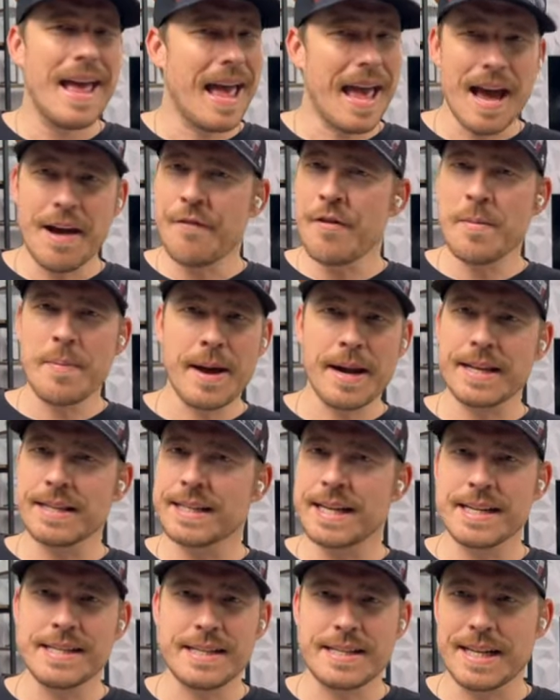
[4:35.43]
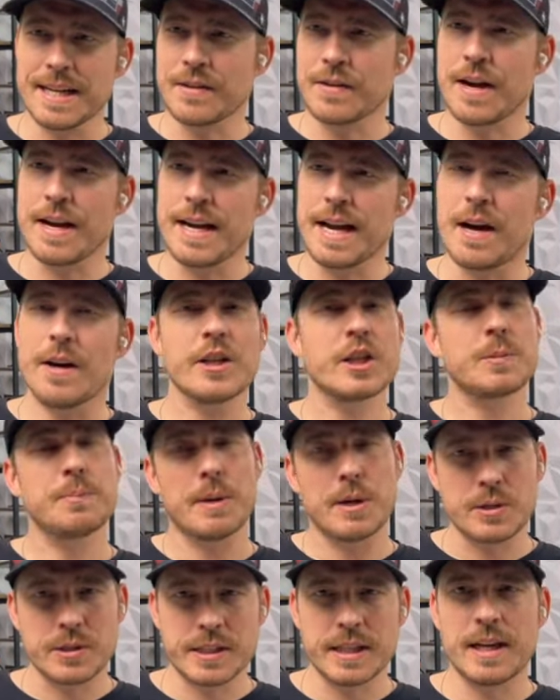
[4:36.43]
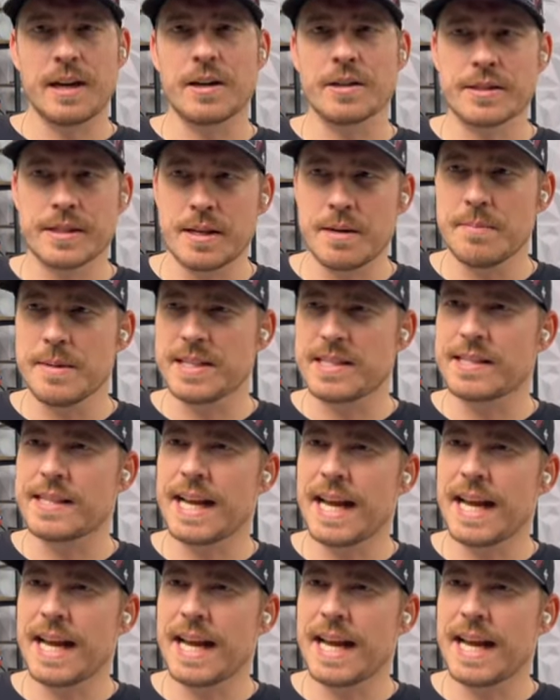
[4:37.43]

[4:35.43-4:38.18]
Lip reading: Everybody's getting sick right now. Esposa, also, Mrs.